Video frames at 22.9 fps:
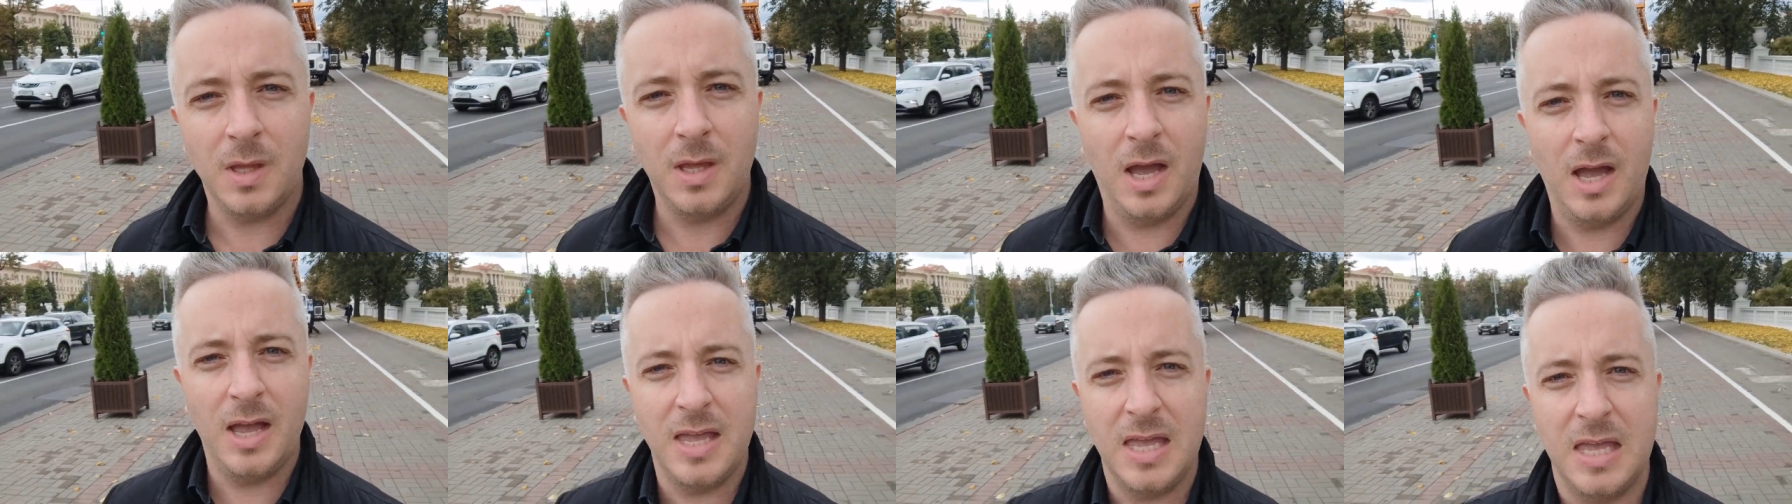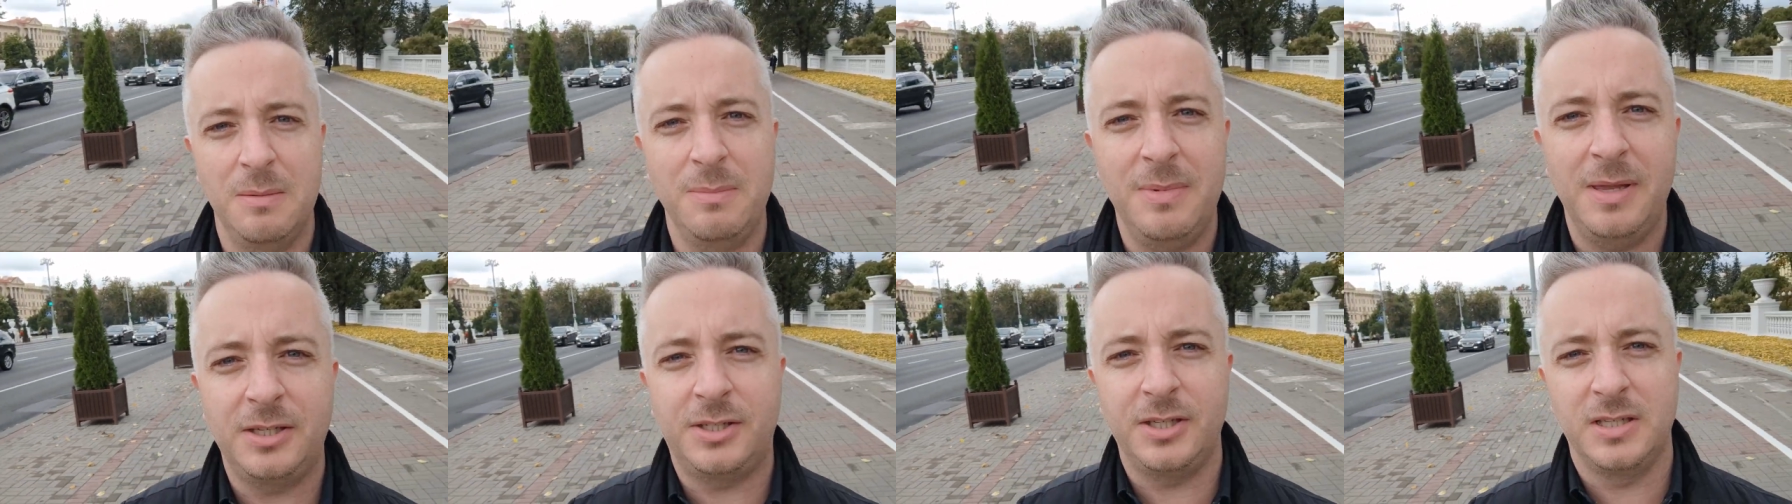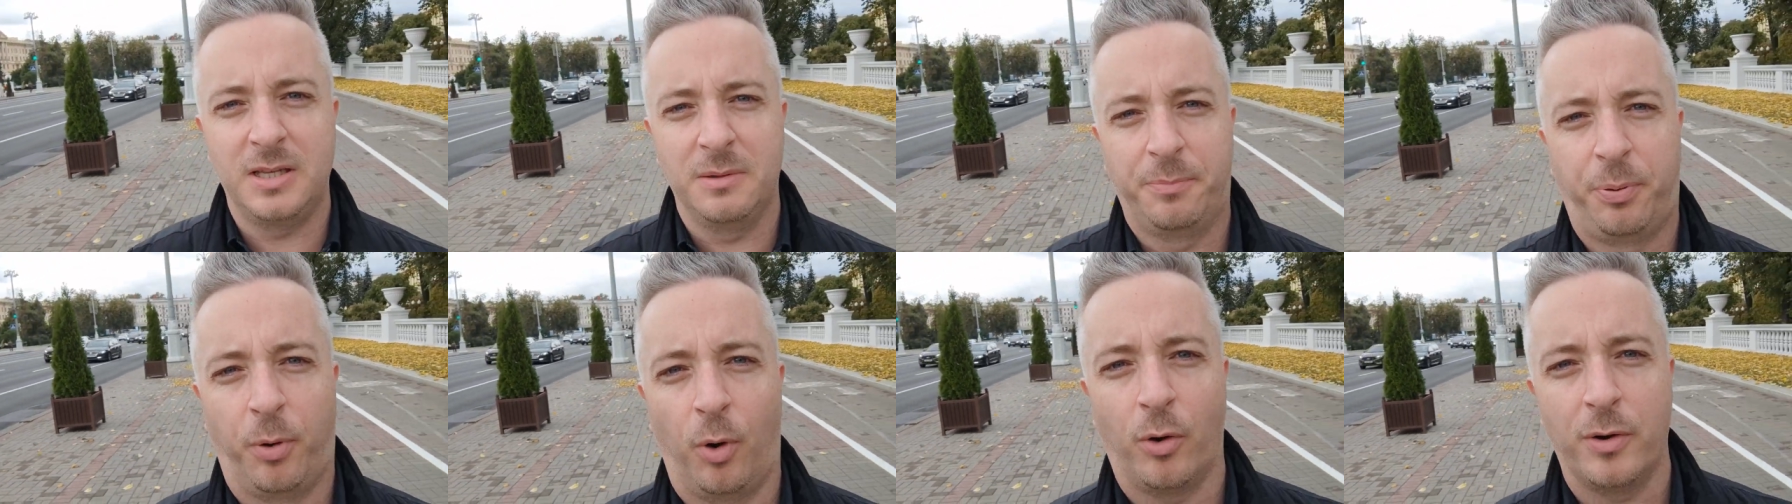Yeah, image
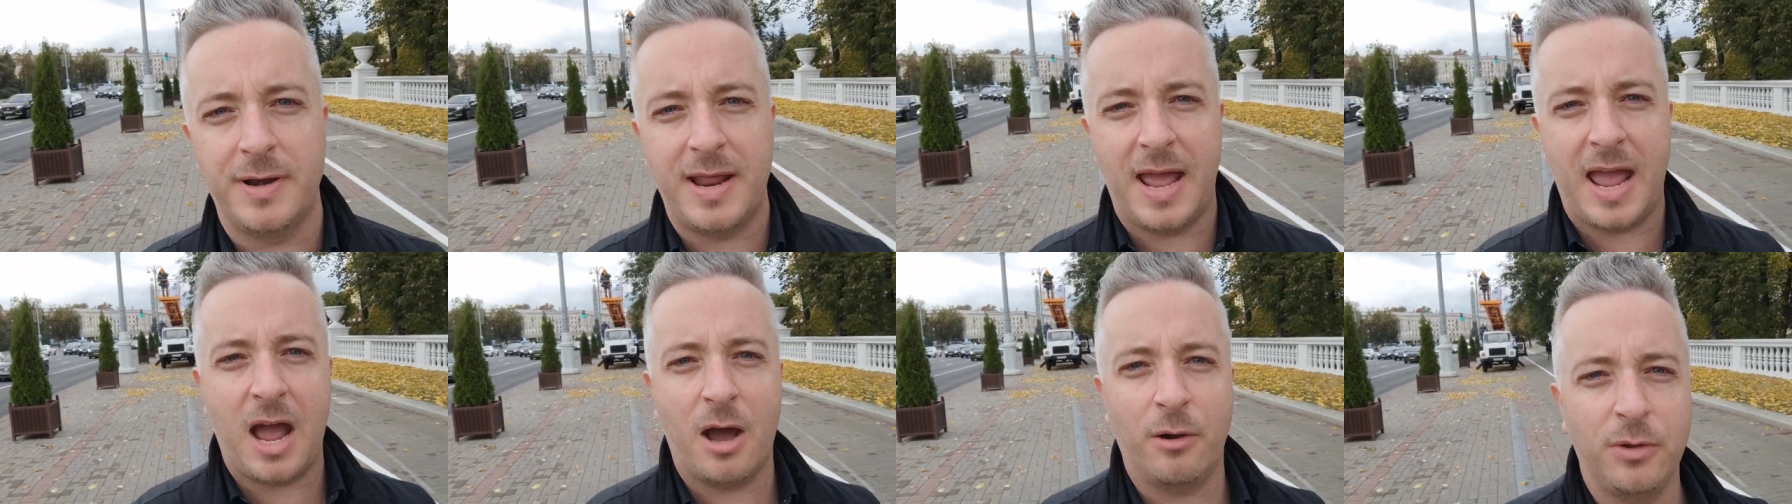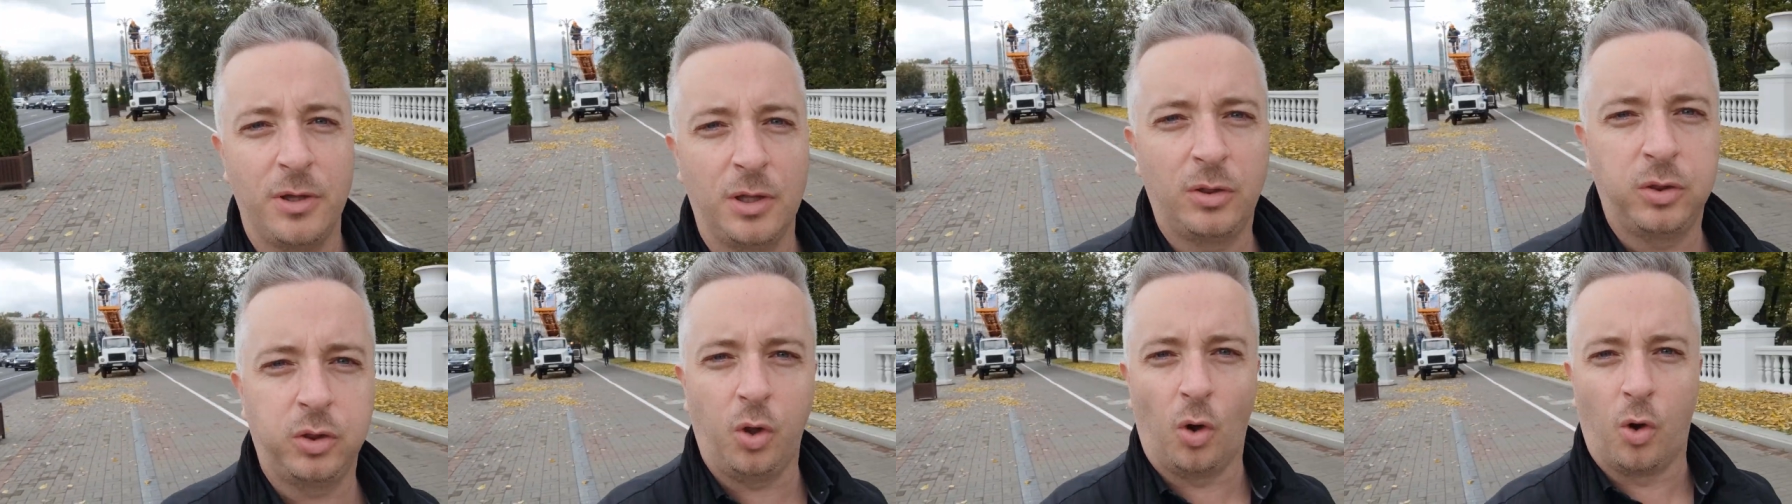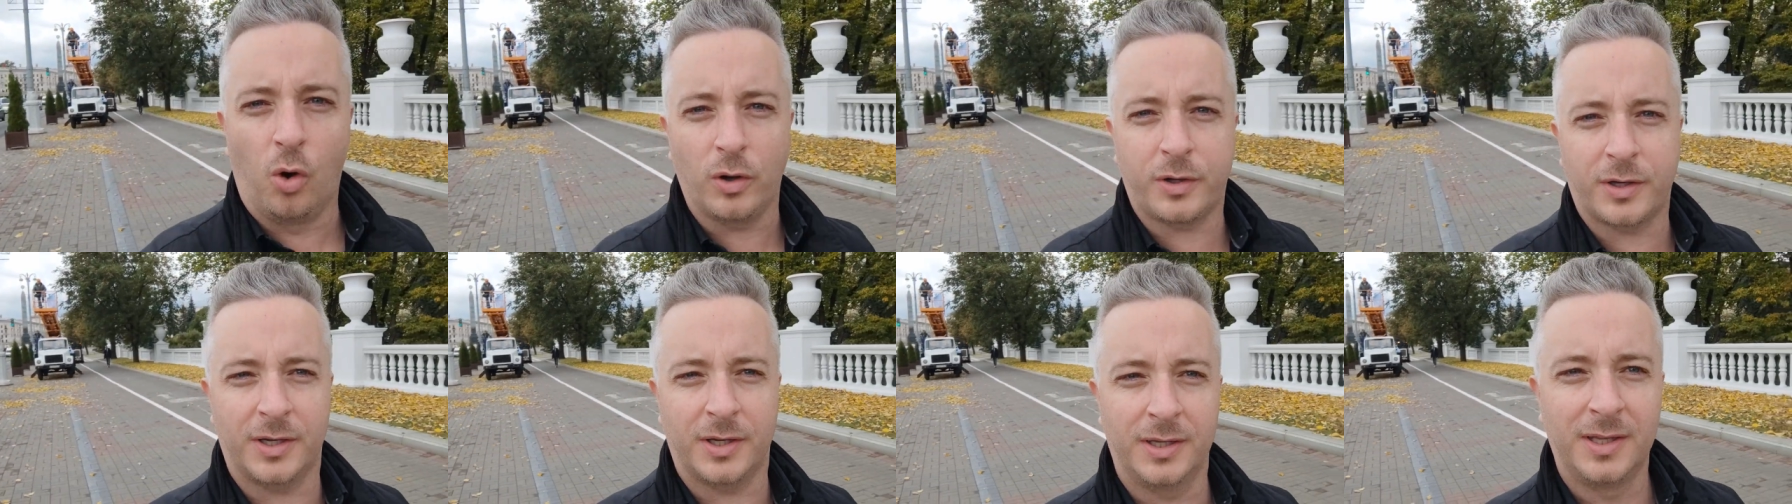is important. How you
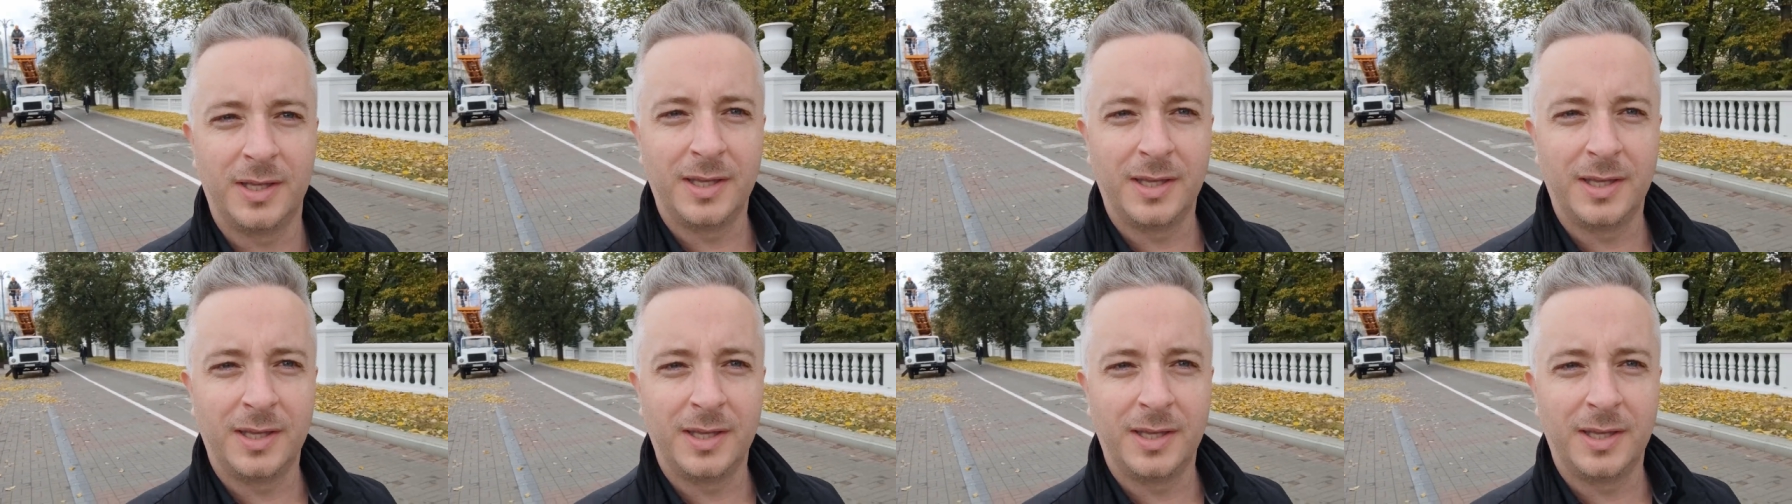look